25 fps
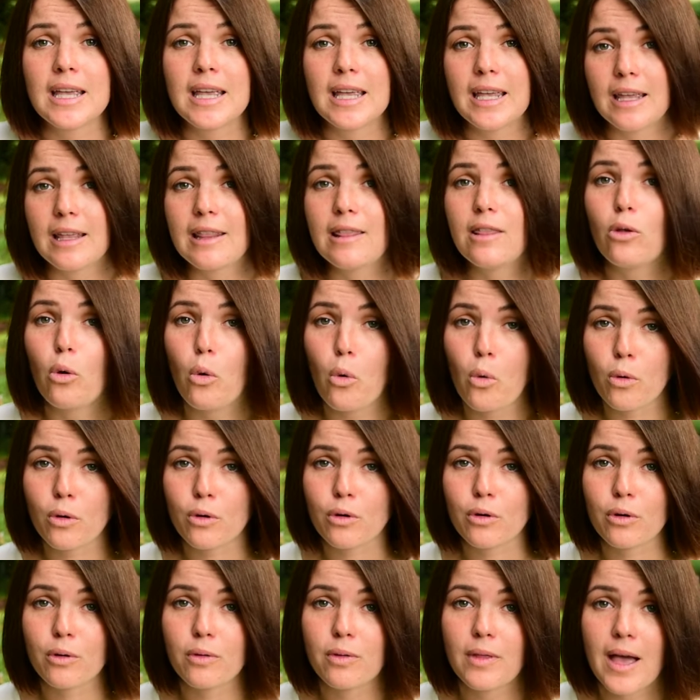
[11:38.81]
in the
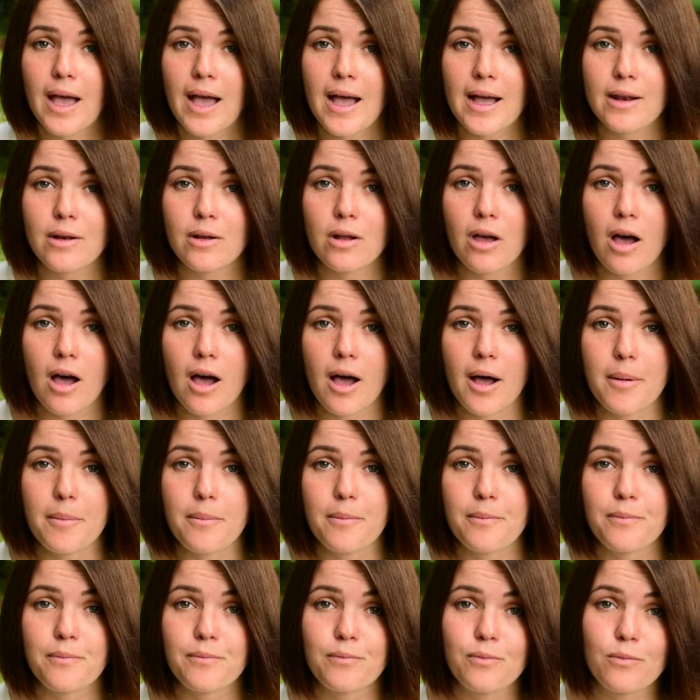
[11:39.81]
order that
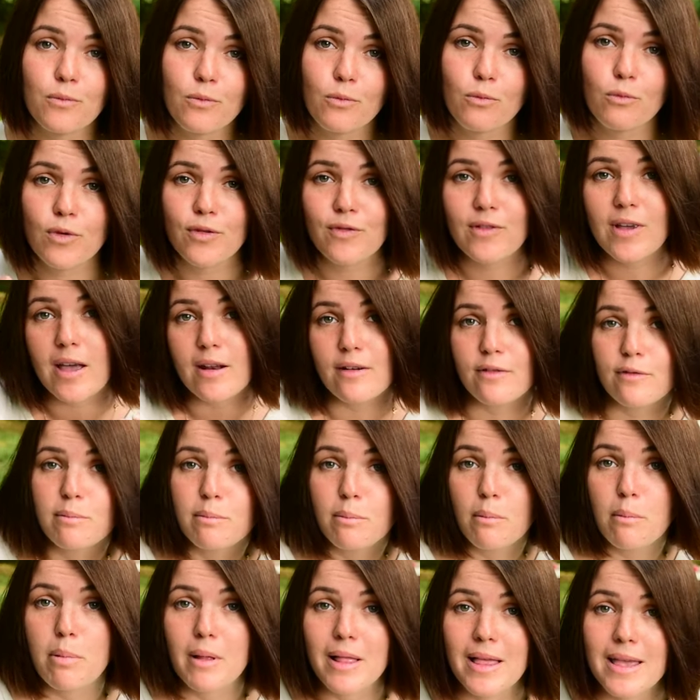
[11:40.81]
um, we've kind of
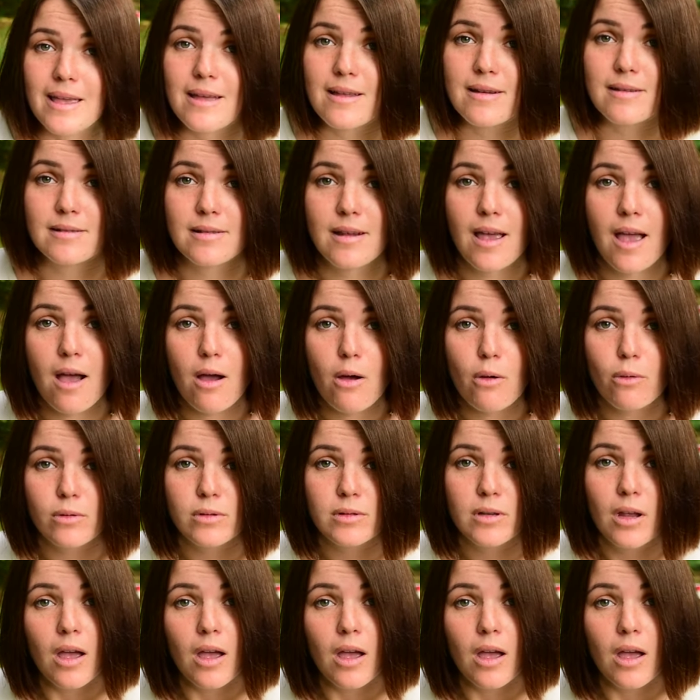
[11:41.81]
planned out.